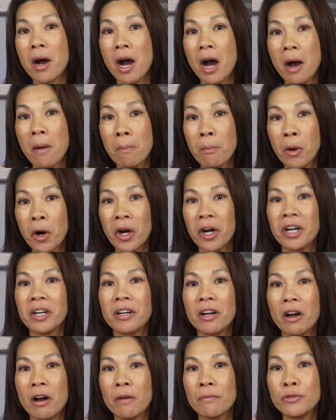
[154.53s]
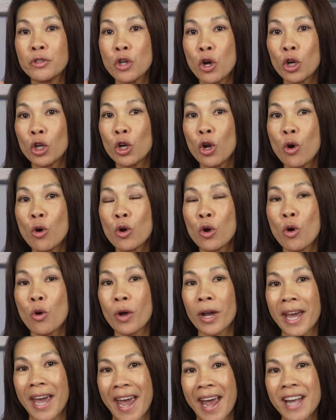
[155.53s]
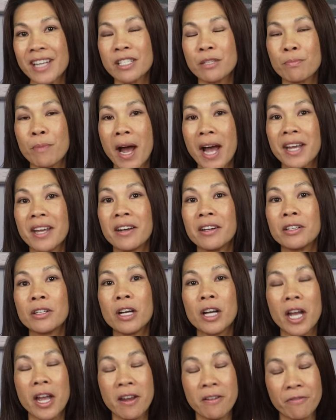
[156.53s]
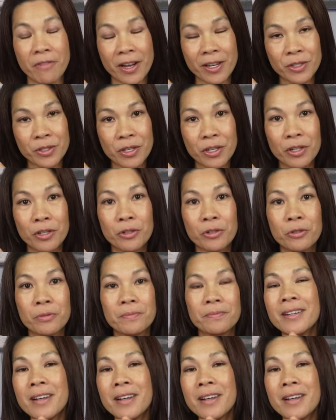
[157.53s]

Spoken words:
a part of your local cash buyer investor group.